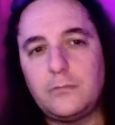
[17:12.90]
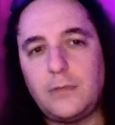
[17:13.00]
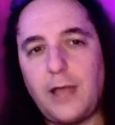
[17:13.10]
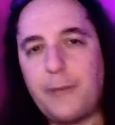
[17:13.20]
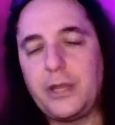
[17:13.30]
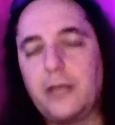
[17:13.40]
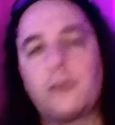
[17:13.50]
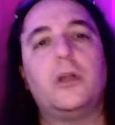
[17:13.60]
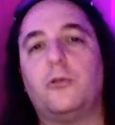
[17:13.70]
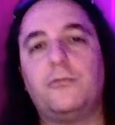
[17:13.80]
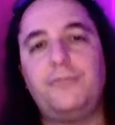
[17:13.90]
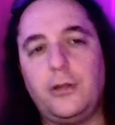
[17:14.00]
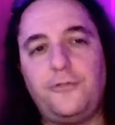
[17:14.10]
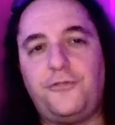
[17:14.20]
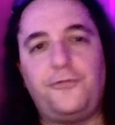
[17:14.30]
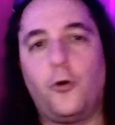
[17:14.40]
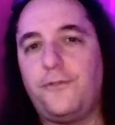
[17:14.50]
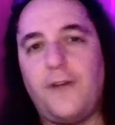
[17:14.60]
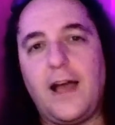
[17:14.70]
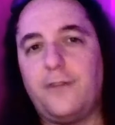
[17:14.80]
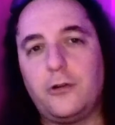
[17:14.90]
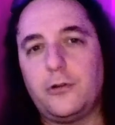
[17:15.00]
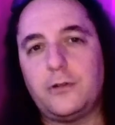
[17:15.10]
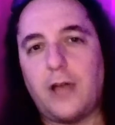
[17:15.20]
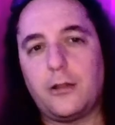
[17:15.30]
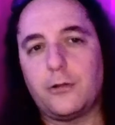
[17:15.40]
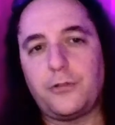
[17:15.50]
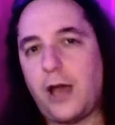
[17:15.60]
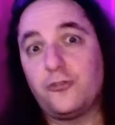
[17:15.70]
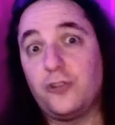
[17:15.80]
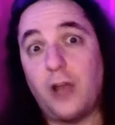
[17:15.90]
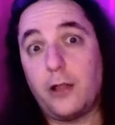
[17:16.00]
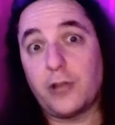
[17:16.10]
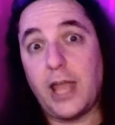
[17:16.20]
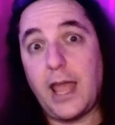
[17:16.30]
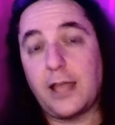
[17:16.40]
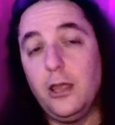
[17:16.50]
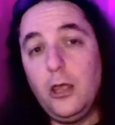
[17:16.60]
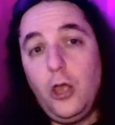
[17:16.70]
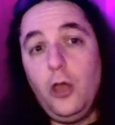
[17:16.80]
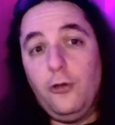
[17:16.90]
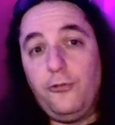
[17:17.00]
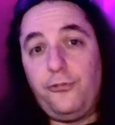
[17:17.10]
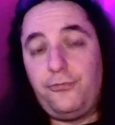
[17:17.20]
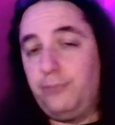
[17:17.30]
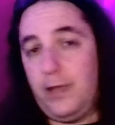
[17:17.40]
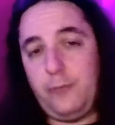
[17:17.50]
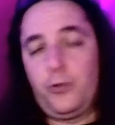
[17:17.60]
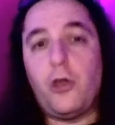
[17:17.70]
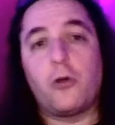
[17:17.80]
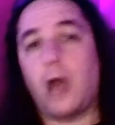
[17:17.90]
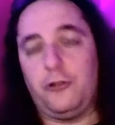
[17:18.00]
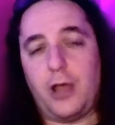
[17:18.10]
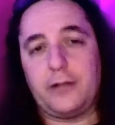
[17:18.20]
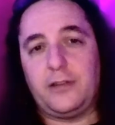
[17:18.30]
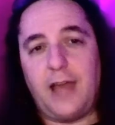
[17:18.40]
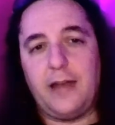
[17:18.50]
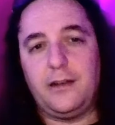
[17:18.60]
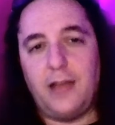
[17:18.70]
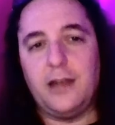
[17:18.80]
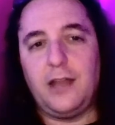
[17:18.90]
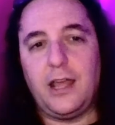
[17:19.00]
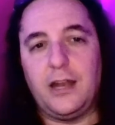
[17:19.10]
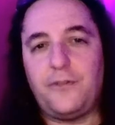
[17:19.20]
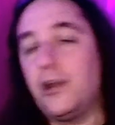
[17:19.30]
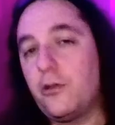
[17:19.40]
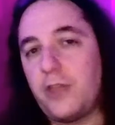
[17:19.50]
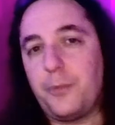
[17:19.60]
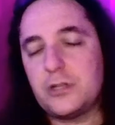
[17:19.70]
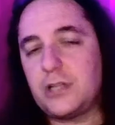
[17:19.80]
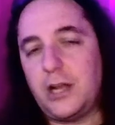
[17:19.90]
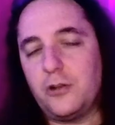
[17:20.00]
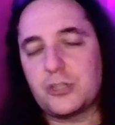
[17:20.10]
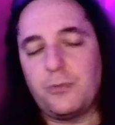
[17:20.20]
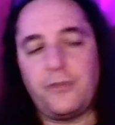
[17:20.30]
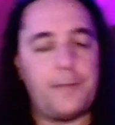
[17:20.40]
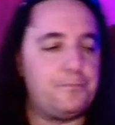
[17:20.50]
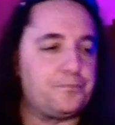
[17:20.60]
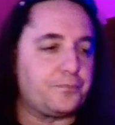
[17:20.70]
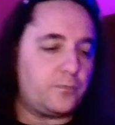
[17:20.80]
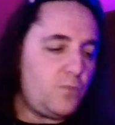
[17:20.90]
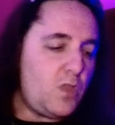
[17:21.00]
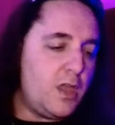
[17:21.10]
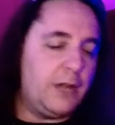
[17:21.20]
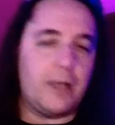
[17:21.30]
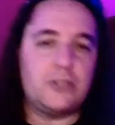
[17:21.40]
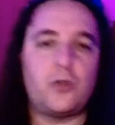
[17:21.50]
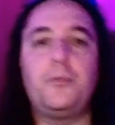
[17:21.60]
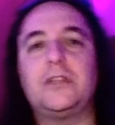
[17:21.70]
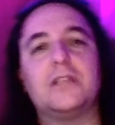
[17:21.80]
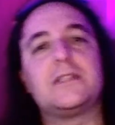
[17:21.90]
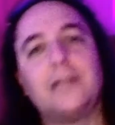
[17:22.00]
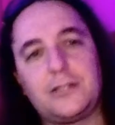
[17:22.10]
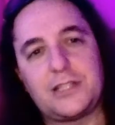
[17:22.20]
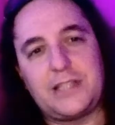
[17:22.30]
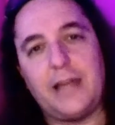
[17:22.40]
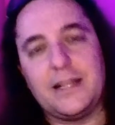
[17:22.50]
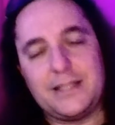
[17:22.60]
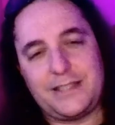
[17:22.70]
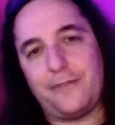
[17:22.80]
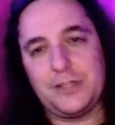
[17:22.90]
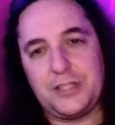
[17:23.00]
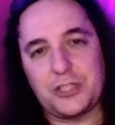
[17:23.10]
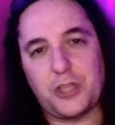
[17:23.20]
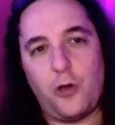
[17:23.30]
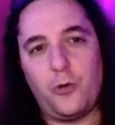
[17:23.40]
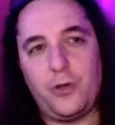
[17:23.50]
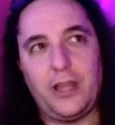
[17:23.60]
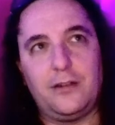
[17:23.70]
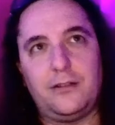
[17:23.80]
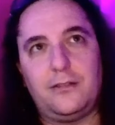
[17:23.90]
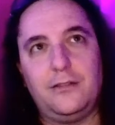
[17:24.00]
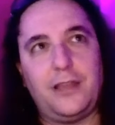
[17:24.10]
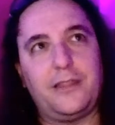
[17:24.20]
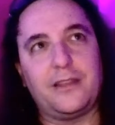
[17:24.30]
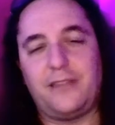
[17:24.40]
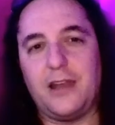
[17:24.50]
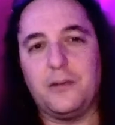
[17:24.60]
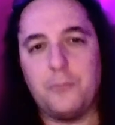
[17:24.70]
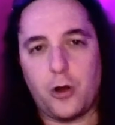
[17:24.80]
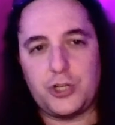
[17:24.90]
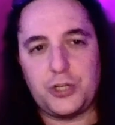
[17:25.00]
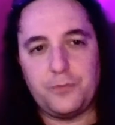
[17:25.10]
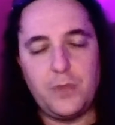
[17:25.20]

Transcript: happily agree to a, $400, $500, $1,000 gig with no contract in hand. And if I know that person, I know it's gonna be fine. Anyway, so I booked this little set in San Francisco I think it's the end of March.